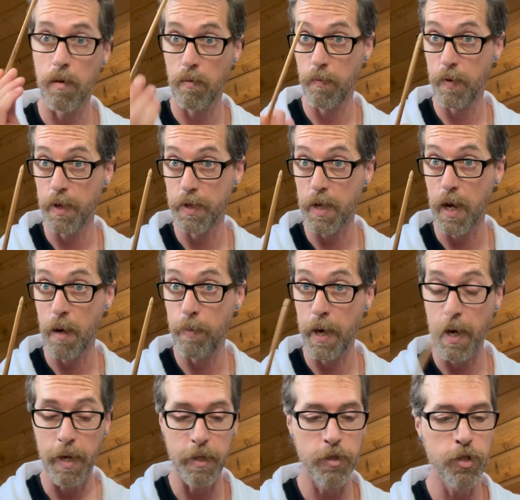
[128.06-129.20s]
the top
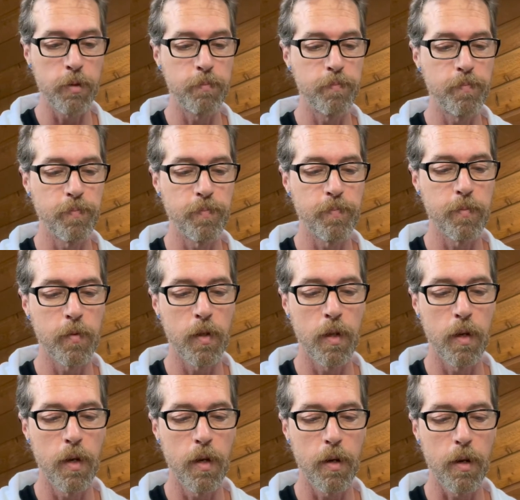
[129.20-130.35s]
edge
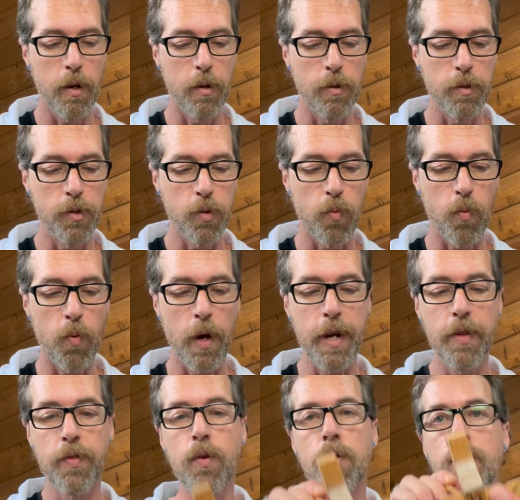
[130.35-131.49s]
goes right
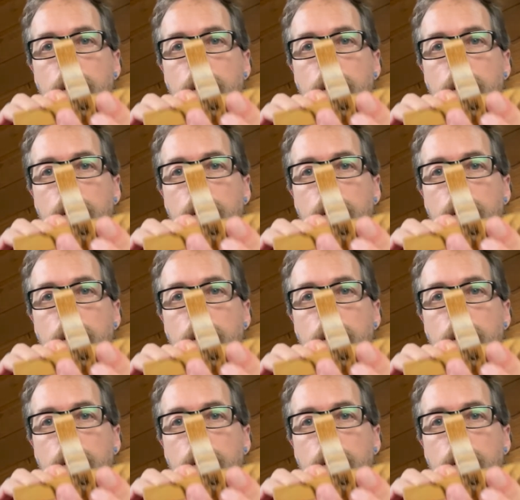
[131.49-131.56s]
through the